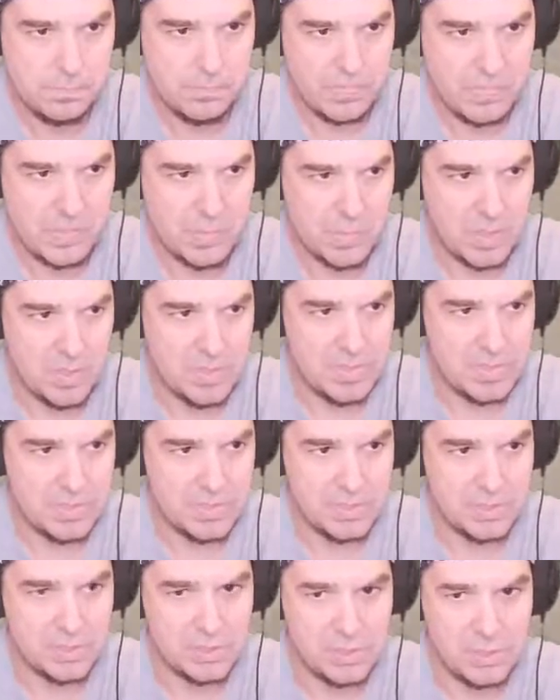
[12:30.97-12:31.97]
That might be the
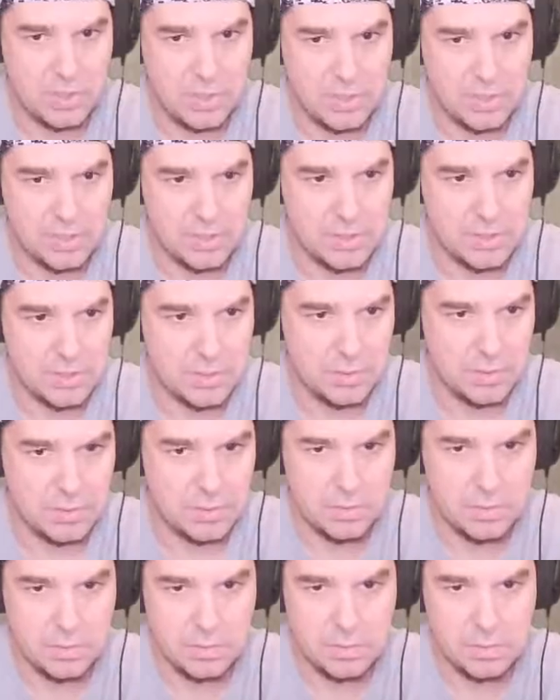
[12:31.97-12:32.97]
thing to try and do.
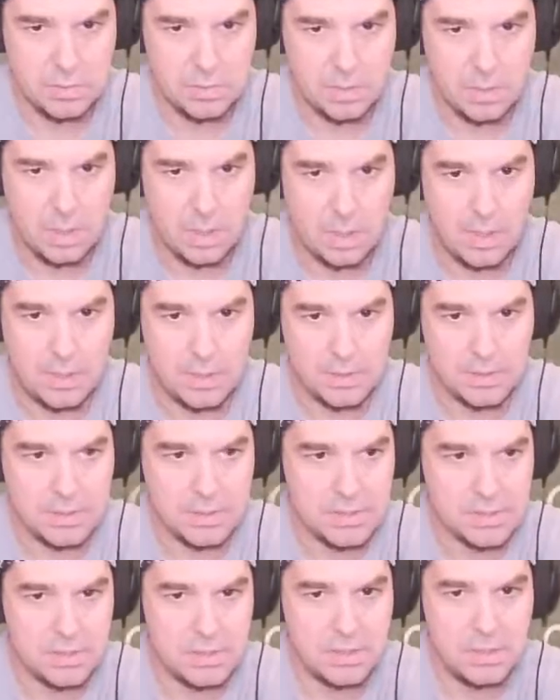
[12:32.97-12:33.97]
Alright, let's
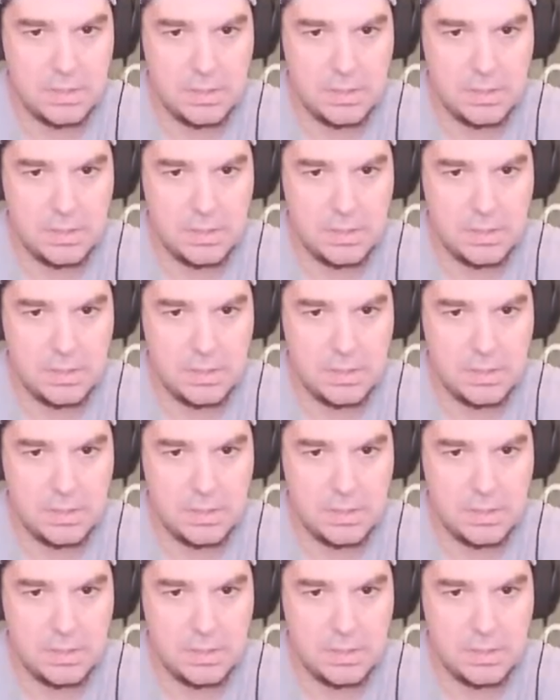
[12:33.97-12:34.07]
see.